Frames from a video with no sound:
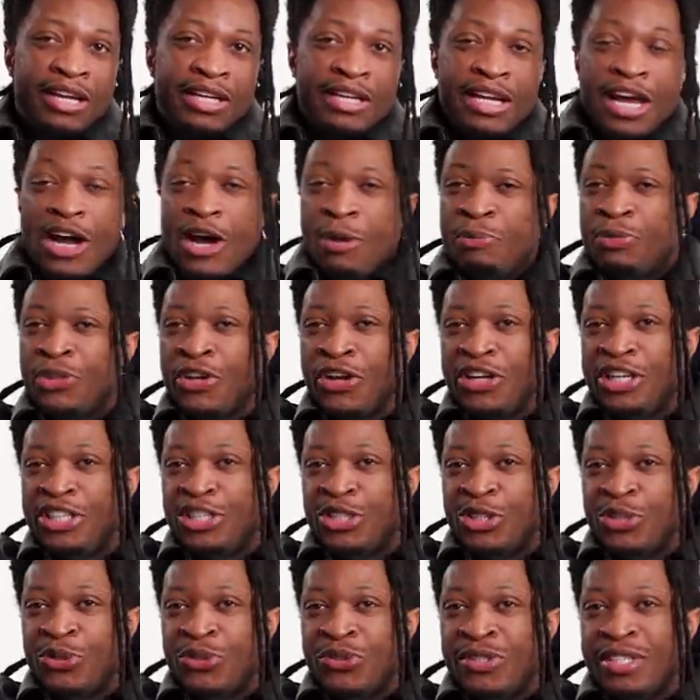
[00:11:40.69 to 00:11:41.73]
Now I'm
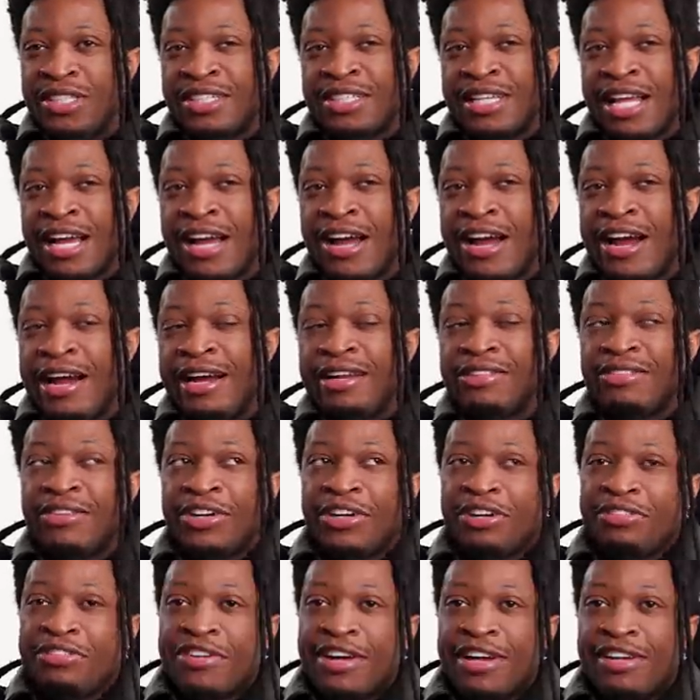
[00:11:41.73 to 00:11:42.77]
32, and it's like, all right,
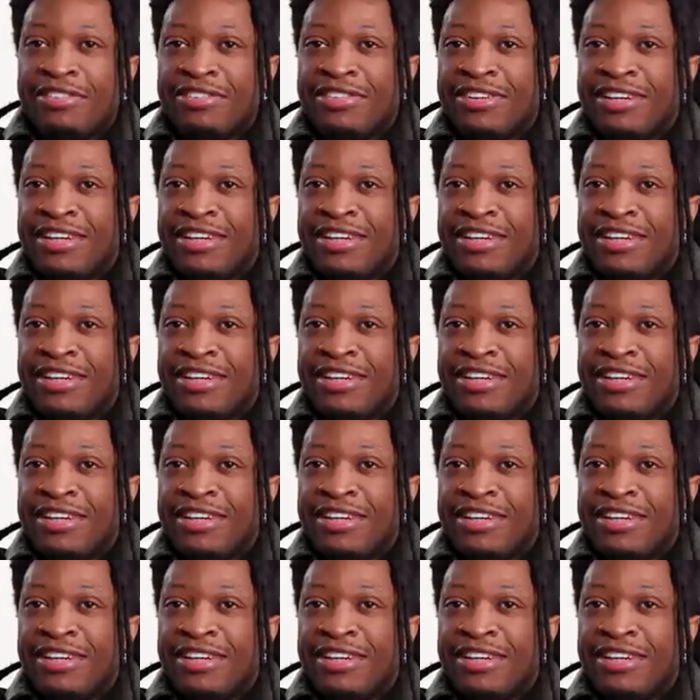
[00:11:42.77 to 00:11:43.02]
35.